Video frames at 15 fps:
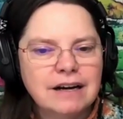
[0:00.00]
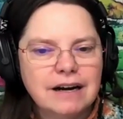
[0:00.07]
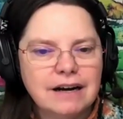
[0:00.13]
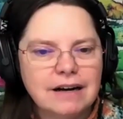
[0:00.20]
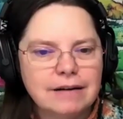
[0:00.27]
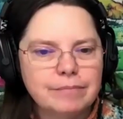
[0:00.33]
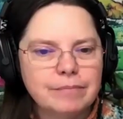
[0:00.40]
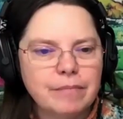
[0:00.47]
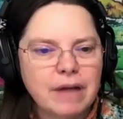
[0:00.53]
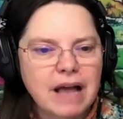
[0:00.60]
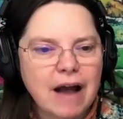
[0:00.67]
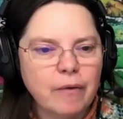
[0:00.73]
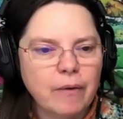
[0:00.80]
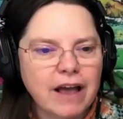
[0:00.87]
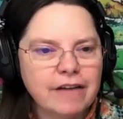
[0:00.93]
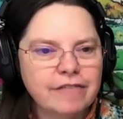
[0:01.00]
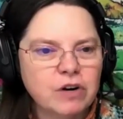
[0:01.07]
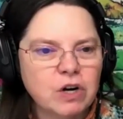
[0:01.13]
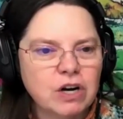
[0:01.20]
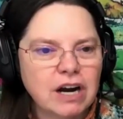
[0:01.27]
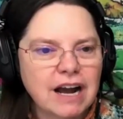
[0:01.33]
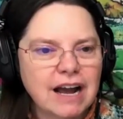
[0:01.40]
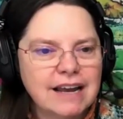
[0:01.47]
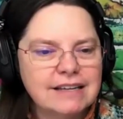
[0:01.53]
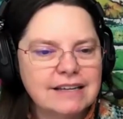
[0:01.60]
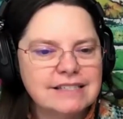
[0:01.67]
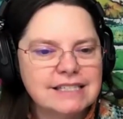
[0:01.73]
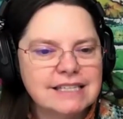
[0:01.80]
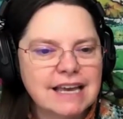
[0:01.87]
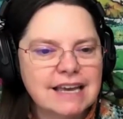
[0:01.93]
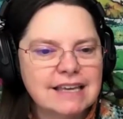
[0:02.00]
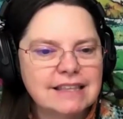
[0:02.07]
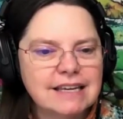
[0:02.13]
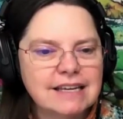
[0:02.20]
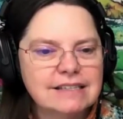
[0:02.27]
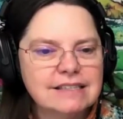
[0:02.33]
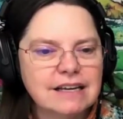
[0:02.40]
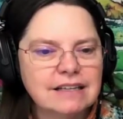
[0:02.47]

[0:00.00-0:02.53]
However, I say things